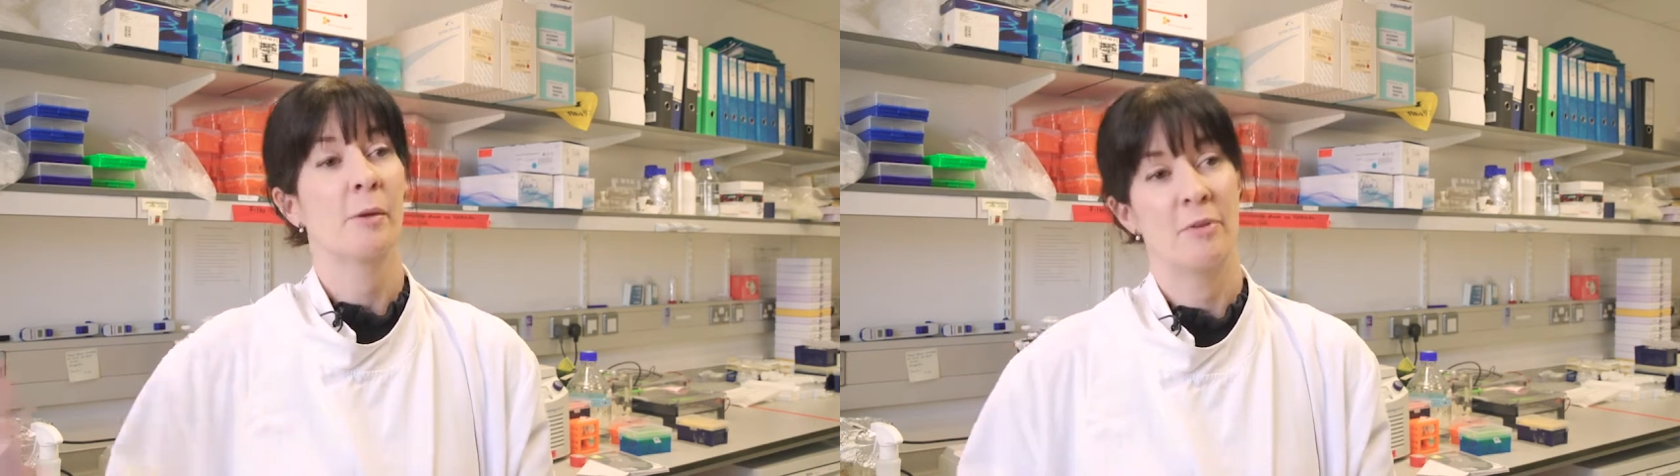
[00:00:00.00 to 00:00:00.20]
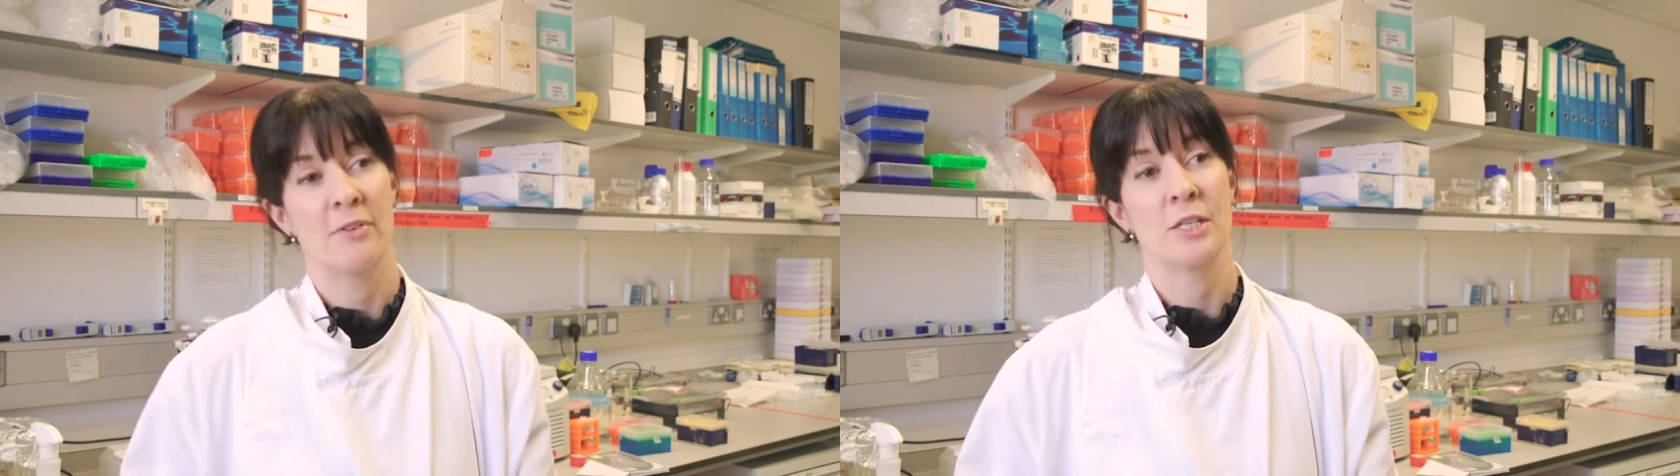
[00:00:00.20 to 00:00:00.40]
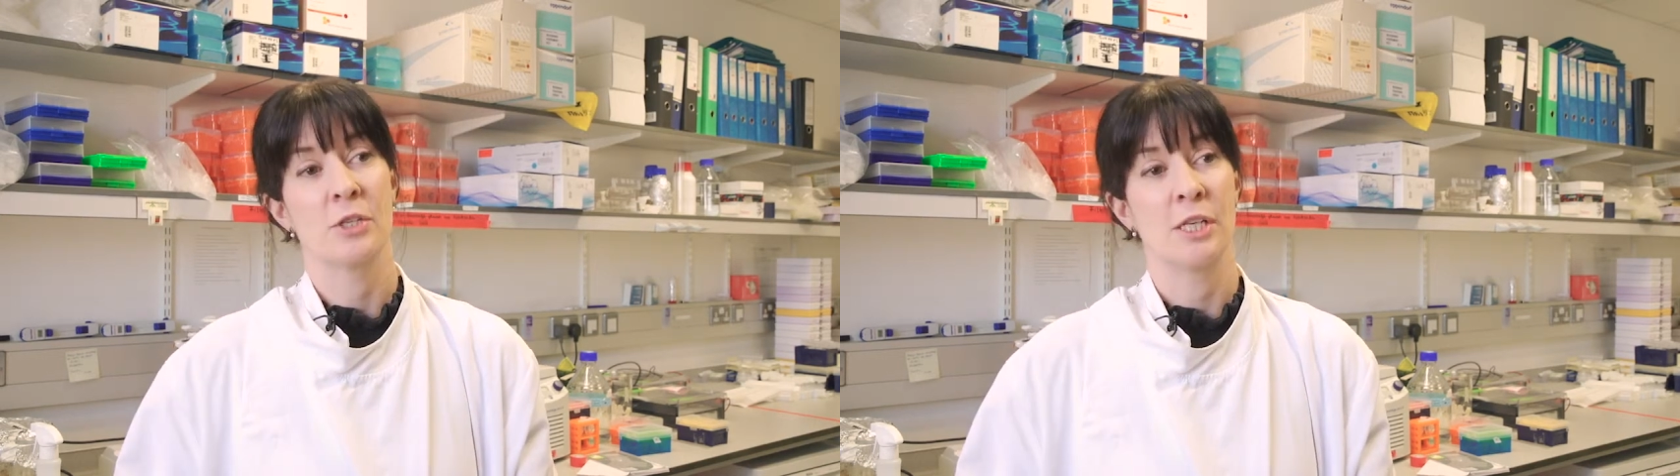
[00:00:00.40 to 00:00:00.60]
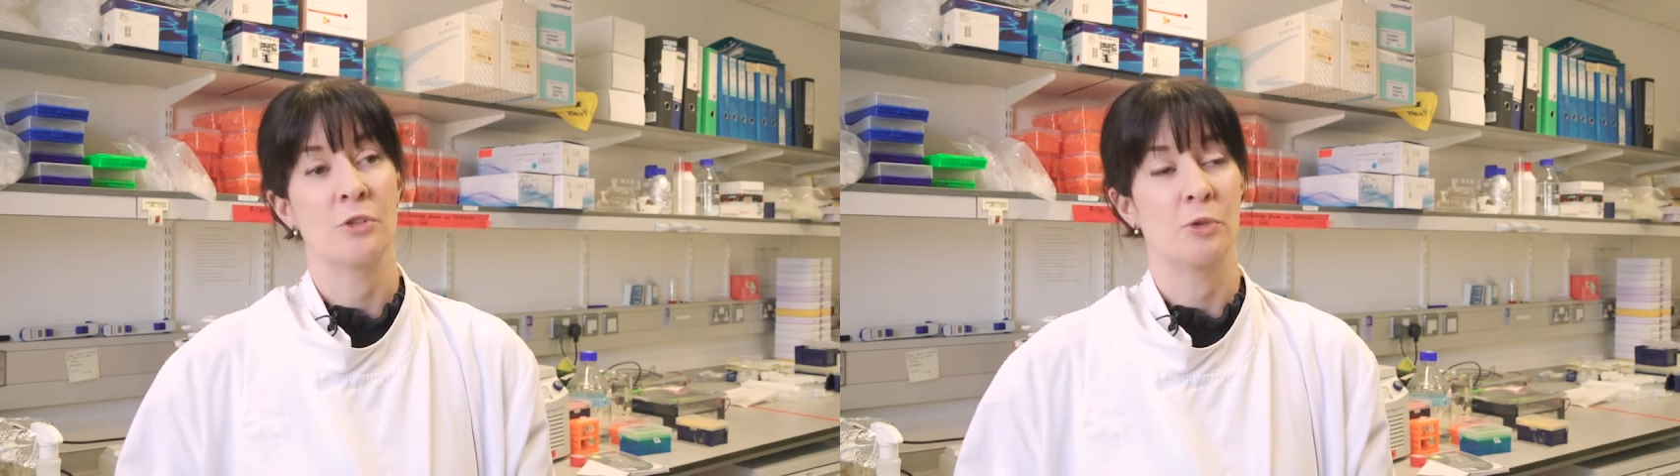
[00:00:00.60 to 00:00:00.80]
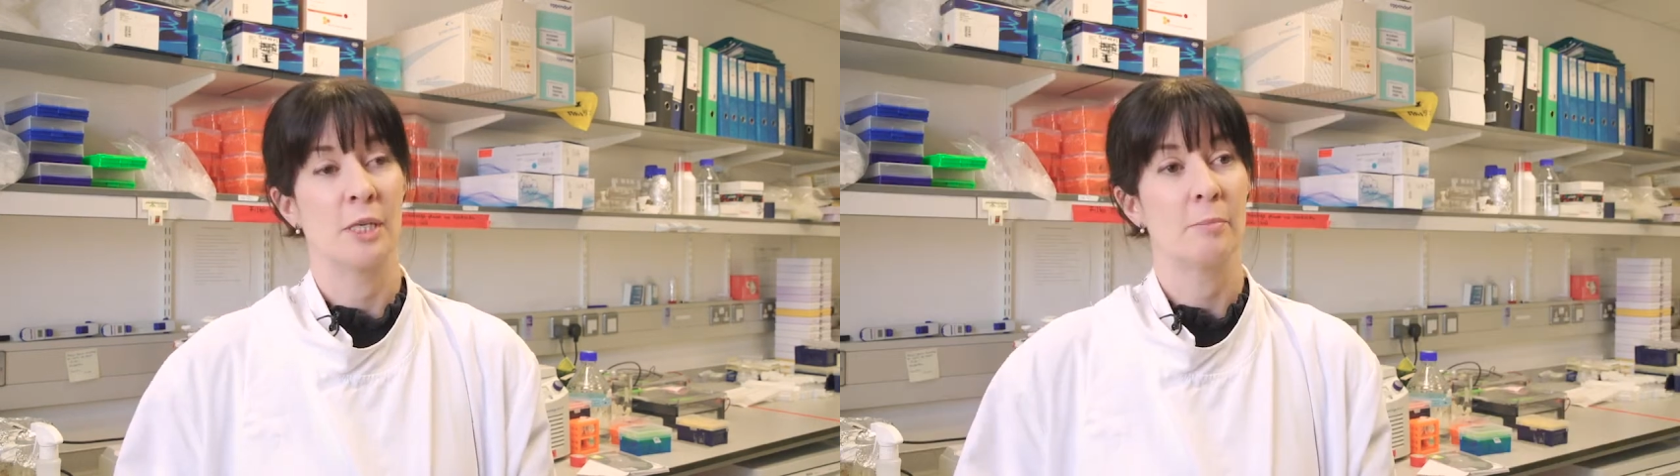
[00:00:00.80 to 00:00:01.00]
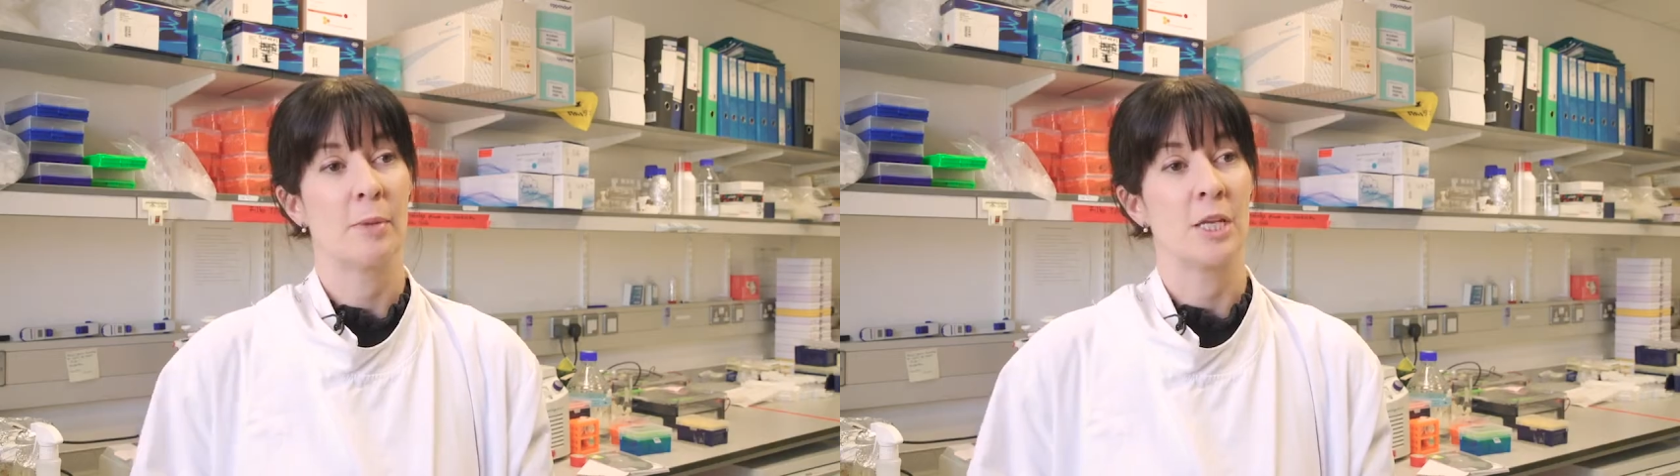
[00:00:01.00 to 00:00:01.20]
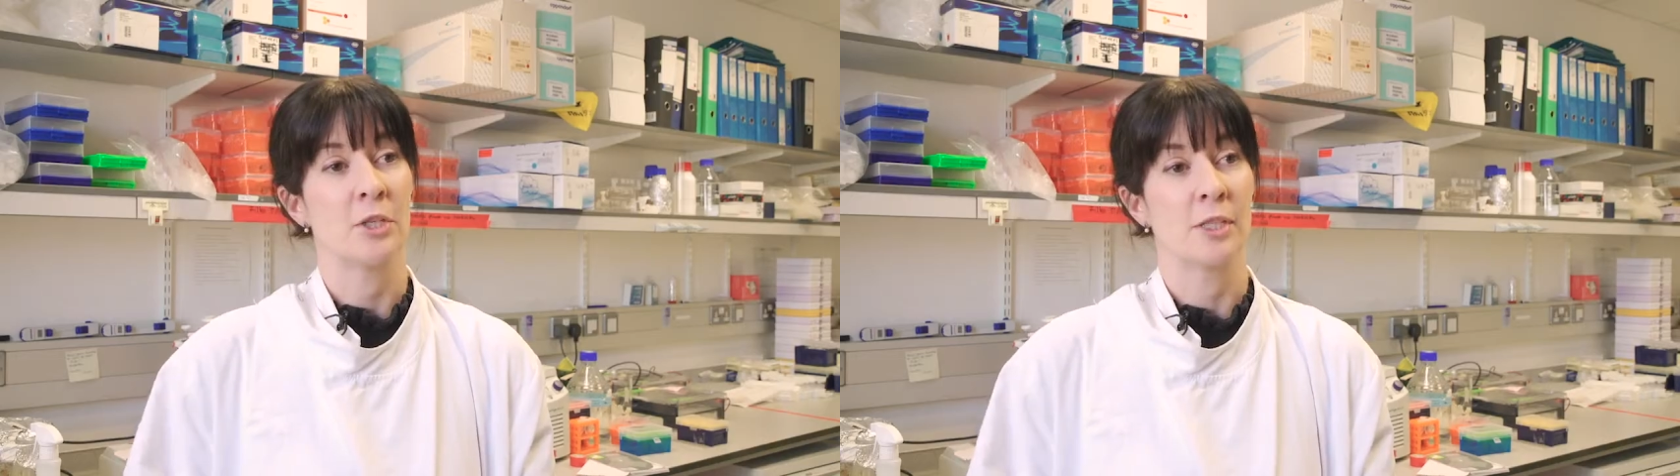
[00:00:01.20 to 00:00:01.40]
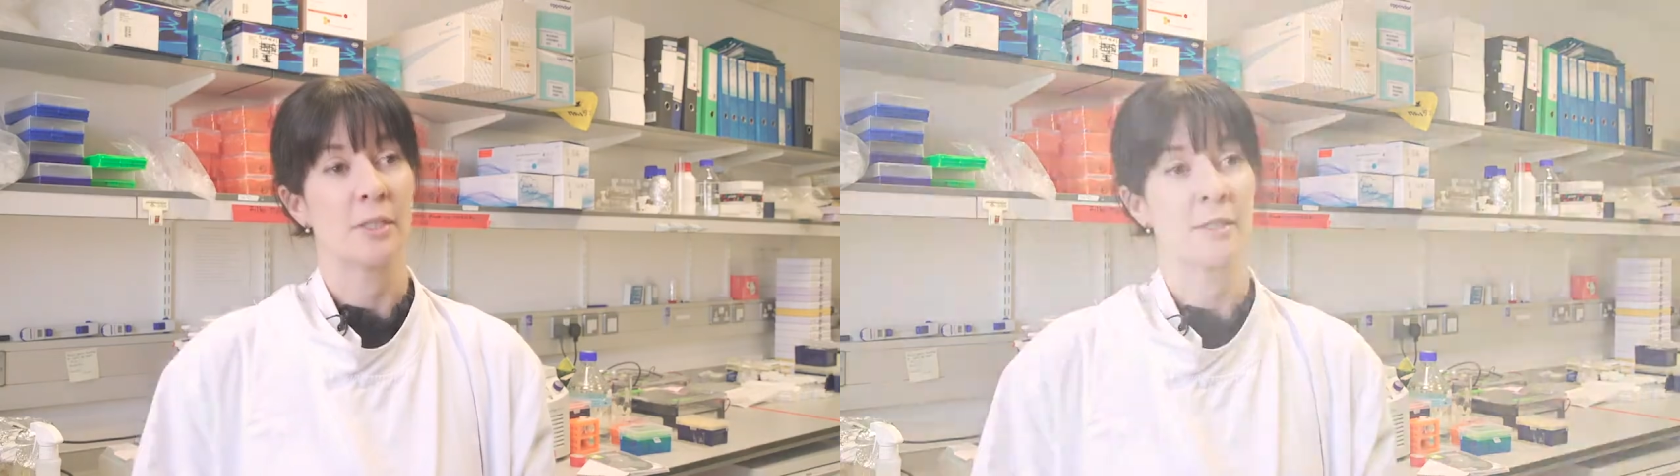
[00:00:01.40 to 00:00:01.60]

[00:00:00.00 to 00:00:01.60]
could eventually treat patients?